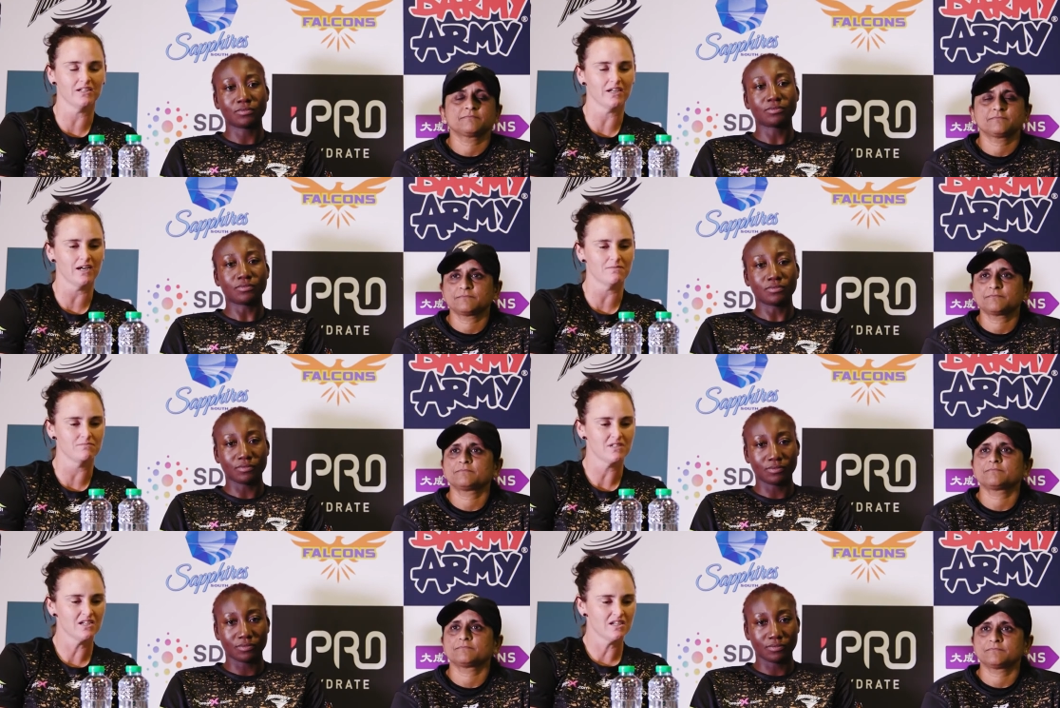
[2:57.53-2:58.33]
Speaker 1: Um,
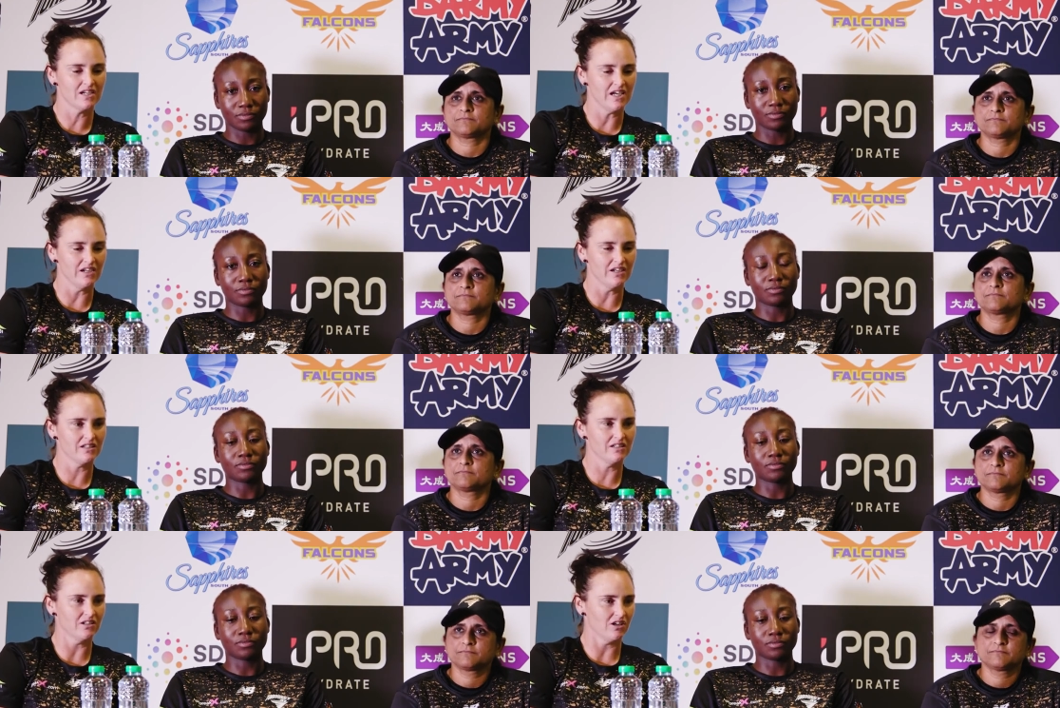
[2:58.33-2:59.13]
and it,
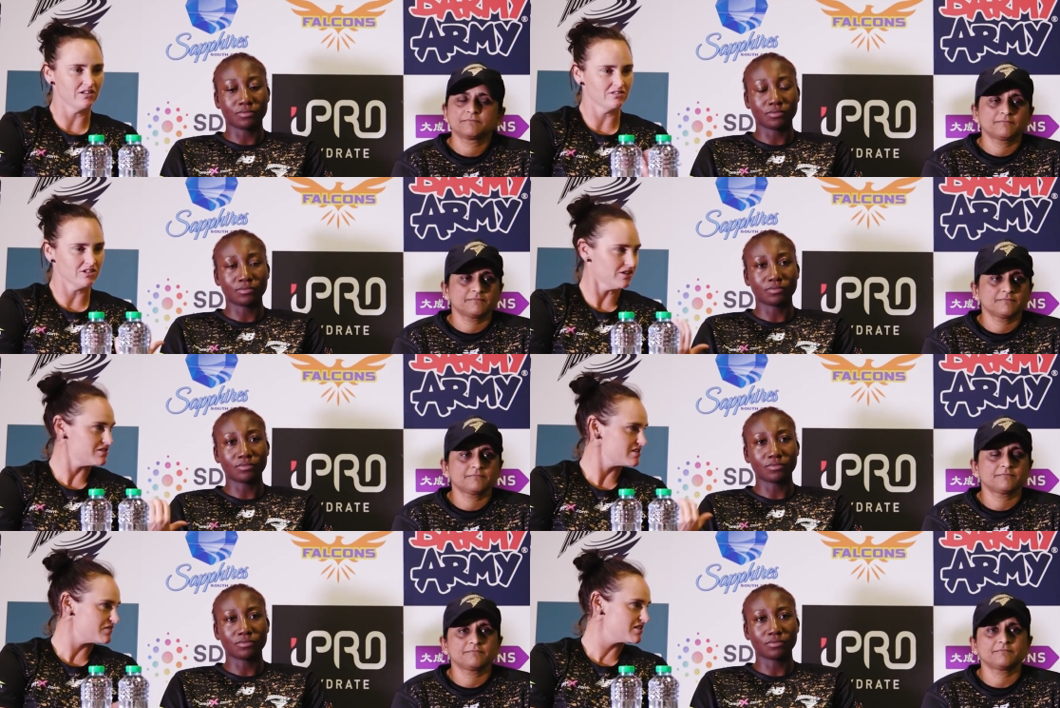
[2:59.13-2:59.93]
I, I know
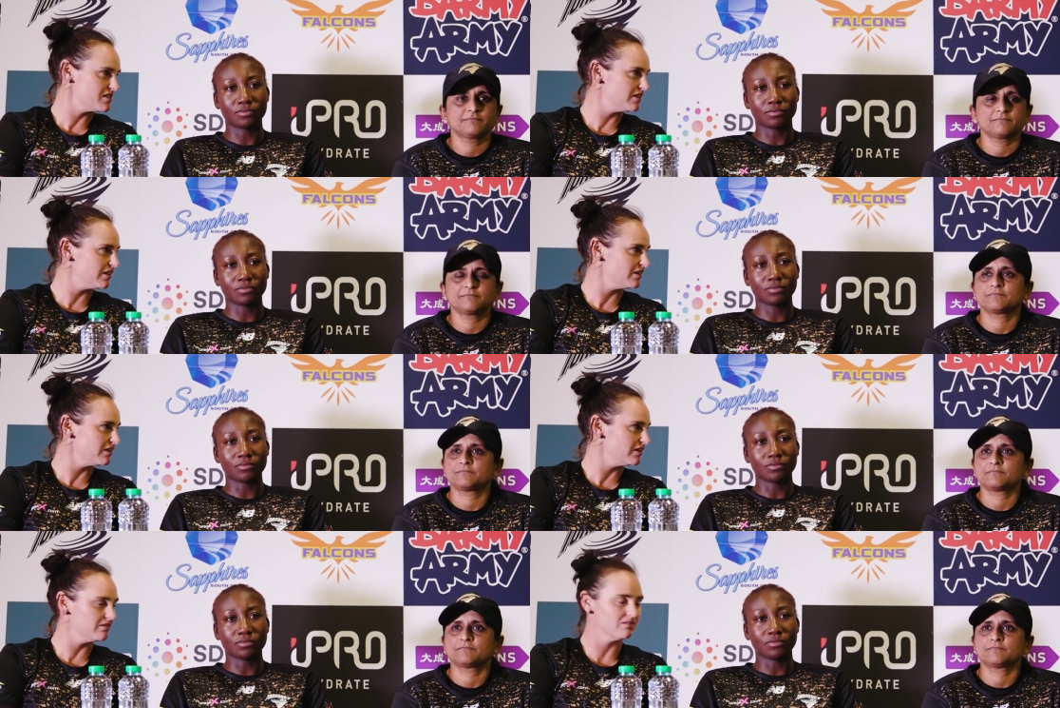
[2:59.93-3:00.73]
Steph said it at
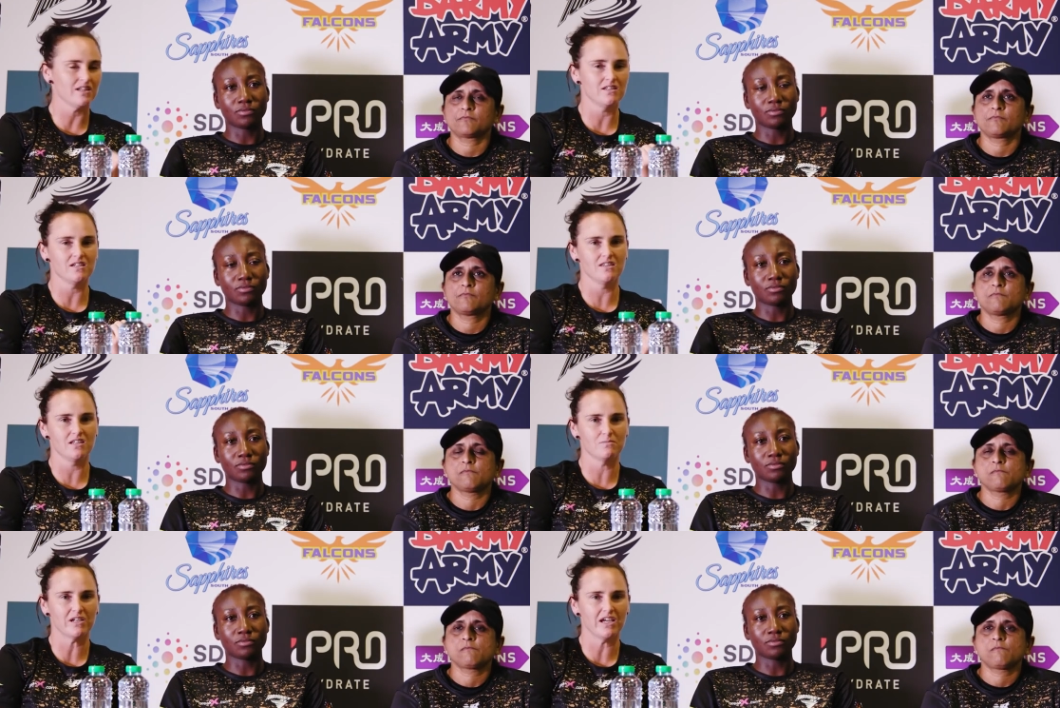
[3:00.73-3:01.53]
the, at the end there, but it